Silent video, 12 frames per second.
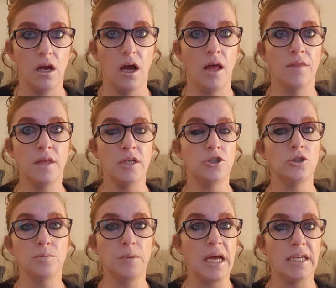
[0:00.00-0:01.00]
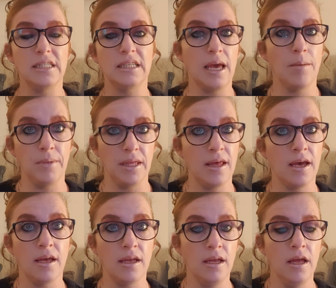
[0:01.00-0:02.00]
and they just placed Kemi
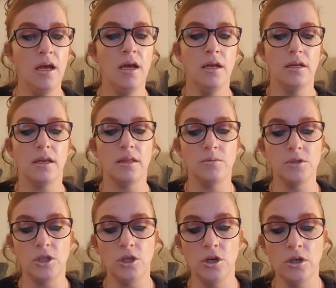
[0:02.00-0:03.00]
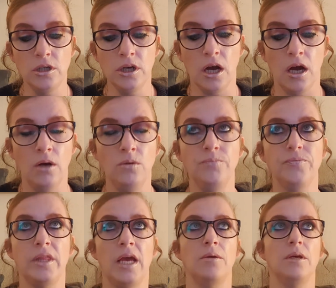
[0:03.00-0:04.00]
there. Now, there was a young girl.
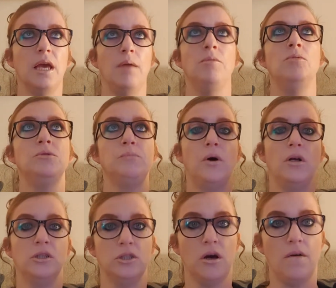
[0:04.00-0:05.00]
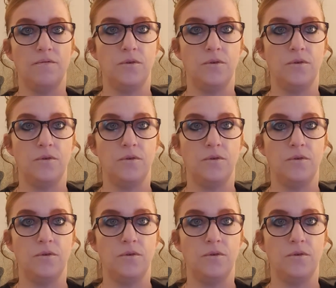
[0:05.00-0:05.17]
Now, Kemi was put on the top